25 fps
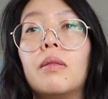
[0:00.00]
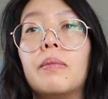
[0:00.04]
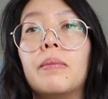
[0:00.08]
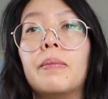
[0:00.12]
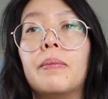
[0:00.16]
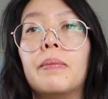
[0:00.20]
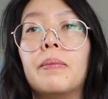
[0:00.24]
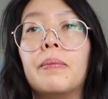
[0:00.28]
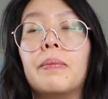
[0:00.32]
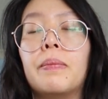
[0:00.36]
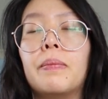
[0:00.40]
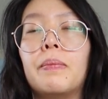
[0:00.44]

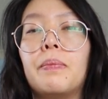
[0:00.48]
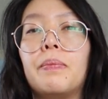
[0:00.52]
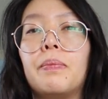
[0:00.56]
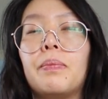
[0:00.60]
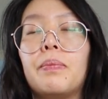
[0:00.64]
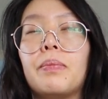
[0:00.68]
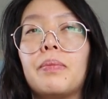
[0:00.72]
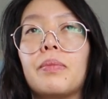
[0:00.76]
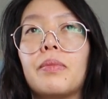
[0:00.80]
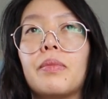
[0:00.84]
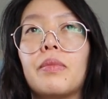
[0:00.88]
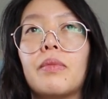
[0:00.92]
I
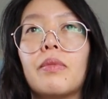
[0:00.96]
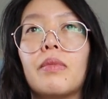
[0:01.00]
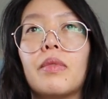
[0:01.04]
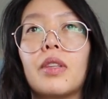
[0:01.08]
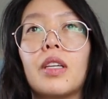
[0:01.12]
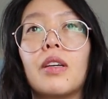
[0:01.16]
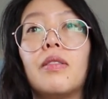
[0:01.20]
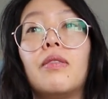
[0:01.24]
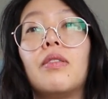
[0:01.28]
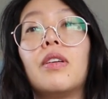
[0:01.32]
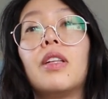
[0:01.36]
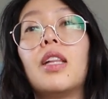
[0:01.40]

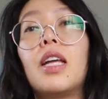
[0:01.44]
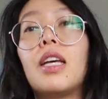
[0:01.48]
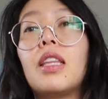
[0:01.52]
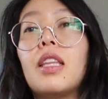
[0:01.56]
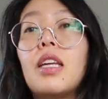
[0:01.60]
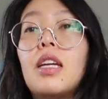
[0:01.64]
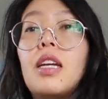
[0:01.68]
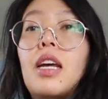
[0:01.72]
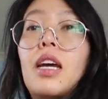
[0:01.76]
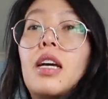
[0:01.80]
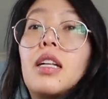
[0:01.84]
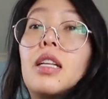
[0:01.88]
feel like
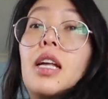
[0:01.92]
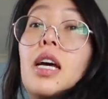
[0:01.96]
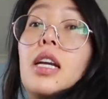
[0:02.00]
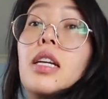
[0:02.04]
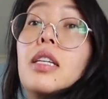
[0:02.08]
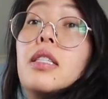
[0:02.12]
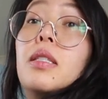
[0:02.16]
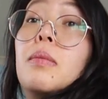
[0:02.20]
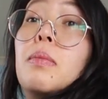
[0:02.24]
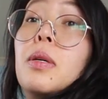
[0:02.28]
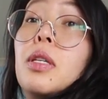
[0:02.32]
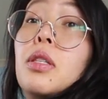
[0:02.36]
the neckline
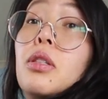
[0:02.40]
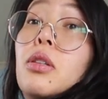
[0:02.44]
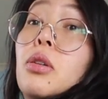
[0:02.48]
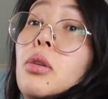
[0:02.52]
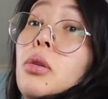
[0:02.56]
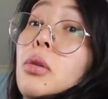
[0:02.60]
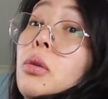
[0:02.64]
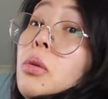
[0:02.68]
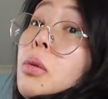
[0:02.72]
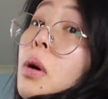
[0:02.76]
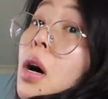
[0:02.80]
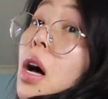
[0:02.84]
is a bit
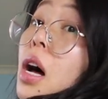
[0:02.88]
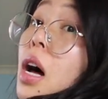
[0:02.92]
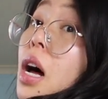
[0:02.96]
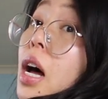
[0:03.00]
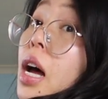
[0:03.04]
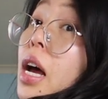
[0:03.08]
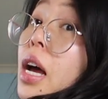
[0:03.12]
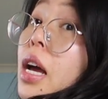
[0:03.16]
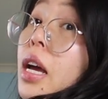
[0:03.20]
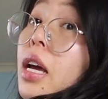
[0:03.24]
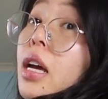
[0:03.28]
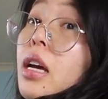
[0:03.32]
too
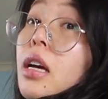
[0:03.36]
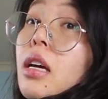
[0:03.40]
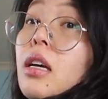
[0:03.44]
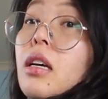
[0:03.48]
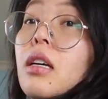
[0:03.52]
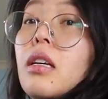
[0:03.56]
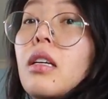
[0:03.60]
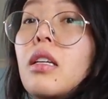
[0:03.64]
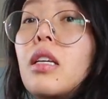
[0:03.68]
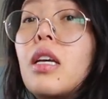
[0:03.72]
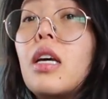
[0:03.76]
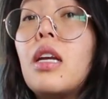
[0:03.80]
high
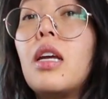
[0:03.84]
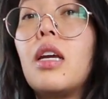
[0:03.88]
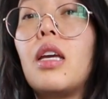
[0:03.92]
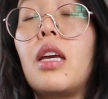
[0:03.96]
yet